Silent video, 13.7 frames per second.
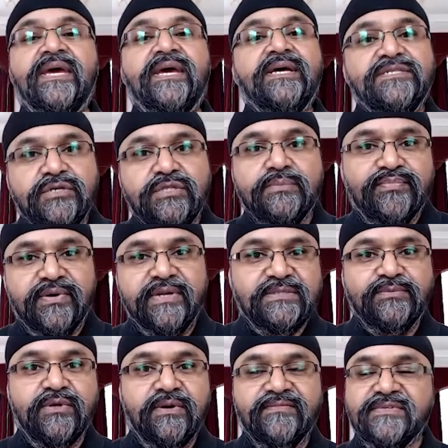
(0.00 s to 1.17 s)
So the
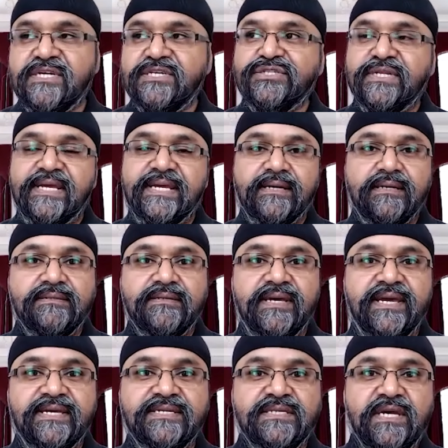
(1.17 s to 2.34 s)
principal conversation here
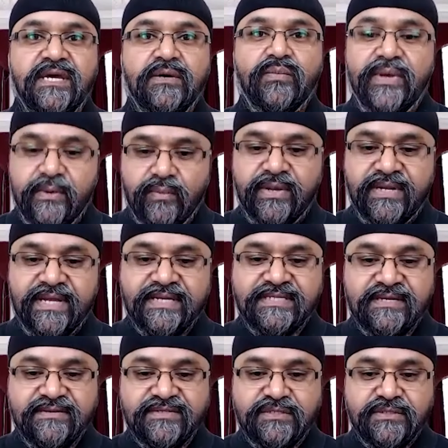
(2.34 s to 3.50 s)
is we wind
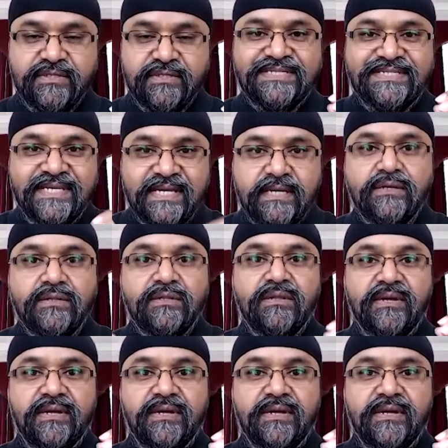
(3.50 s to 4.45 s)
ourselves to a single